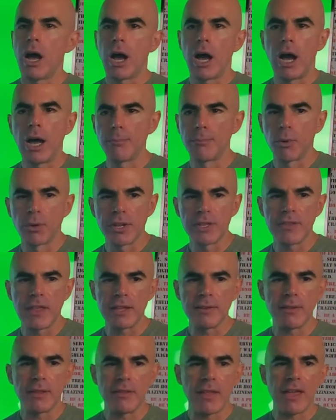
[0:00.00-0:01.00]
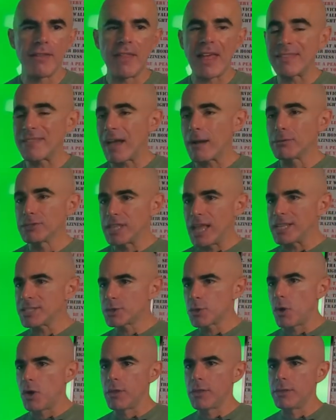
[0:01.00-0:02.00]
onboarding then and that, that was
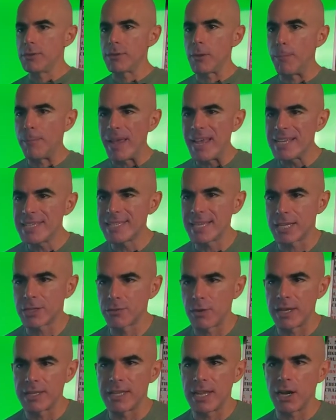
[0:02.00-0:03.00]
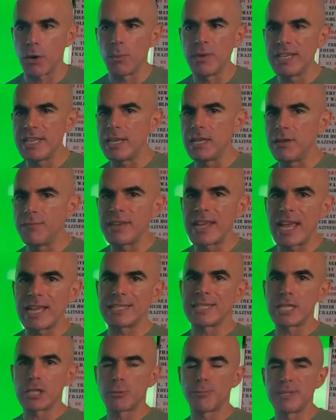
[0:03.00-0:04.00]
that's all the, the basics right there we didn't even get
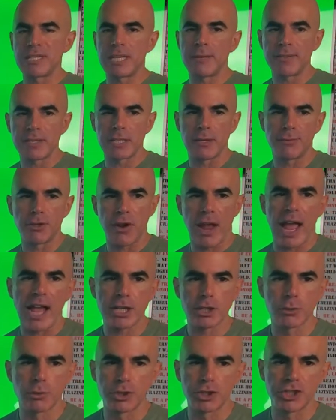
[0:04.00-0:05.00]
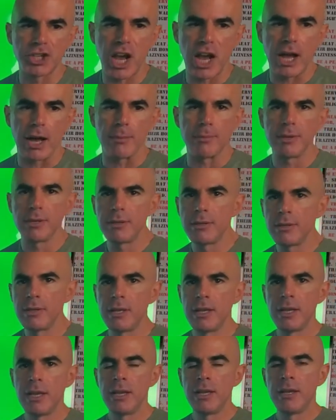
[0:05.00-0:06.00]
into the specifics of their actual job
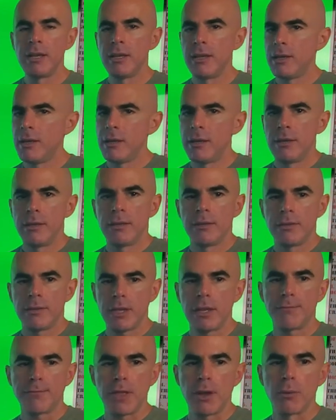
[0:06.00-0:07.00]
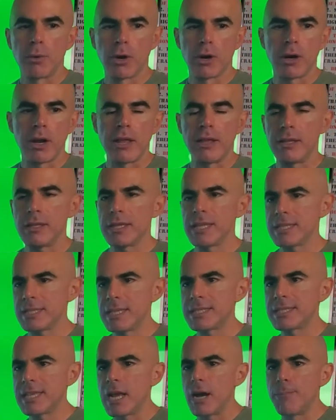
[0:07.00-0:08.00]
then if they were eh,
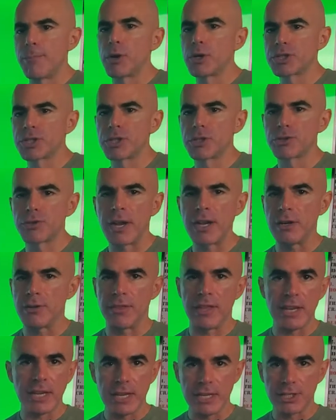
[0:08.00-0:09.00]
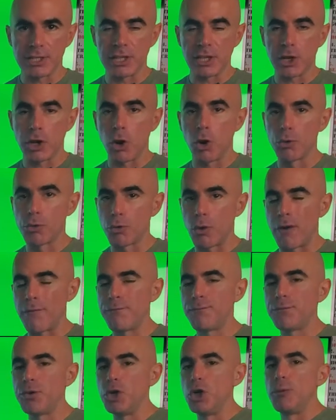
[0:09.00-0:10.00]
let's say a personal trainer they needed to go through a
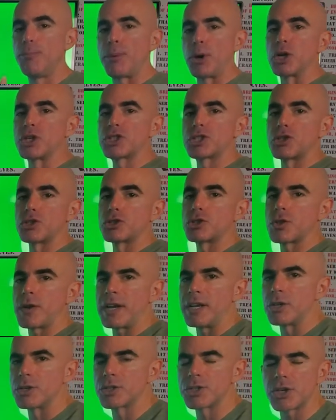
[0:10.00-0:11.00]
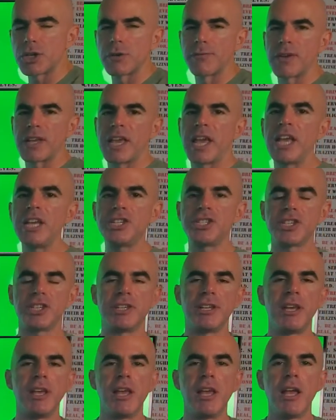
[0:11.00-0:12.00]
full personal trainer
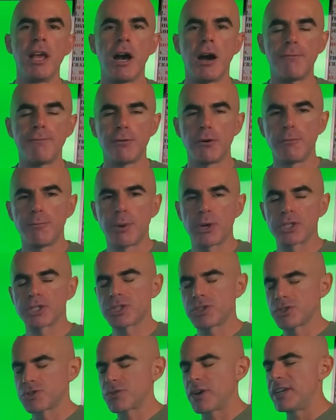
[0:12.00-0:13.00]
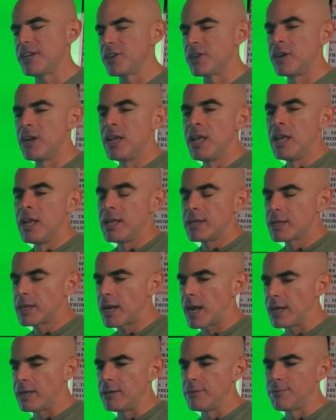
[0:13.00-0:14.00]
certification a full personal trainer
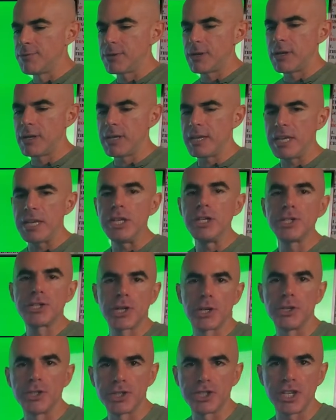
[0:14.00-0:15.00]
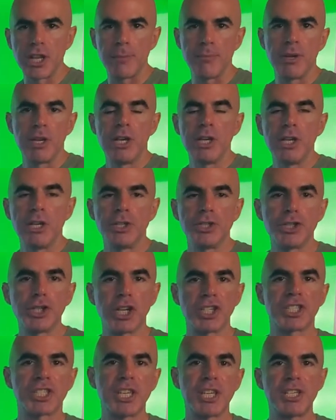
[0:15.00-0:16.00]
kind of internship
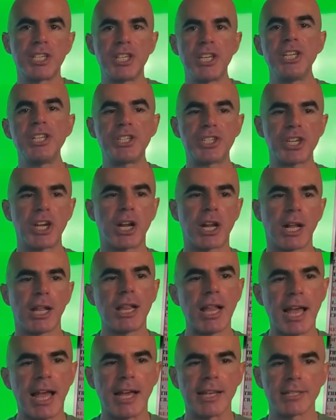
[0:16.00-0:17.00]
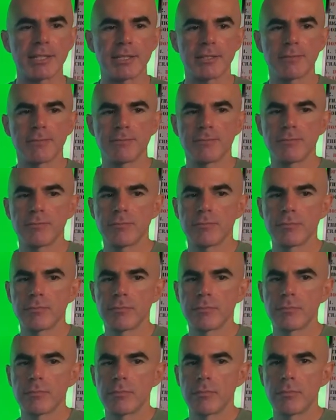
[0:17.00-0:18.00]
just to teach a class
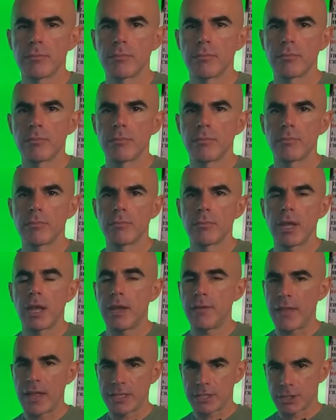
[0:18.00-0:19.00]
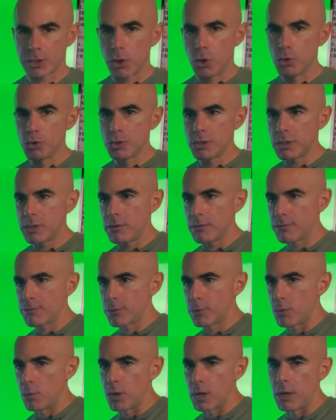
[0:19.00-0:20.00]
and that goes
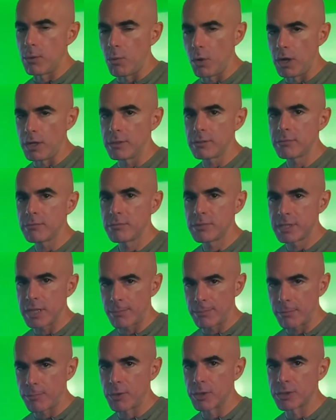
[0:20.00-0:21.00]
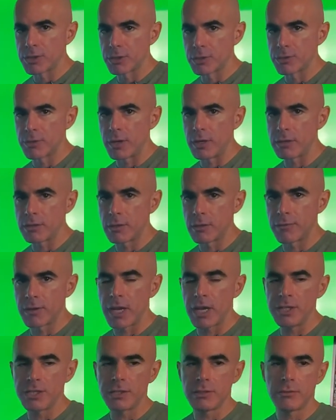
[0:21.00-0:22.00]
for a one-on-one separate personal trainer
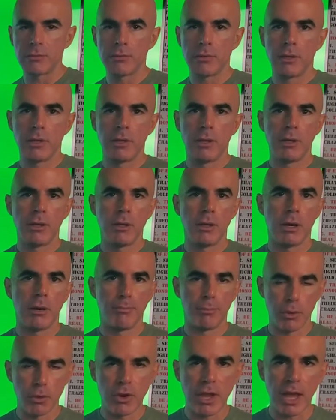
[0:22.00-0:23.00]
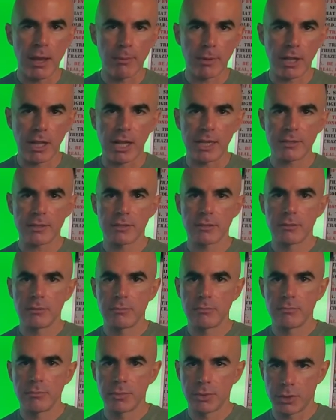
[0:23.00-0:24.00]
certification boot camp class
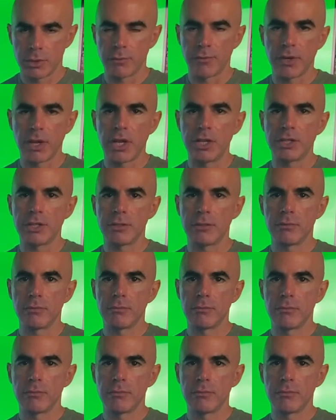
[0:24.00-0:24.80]
certification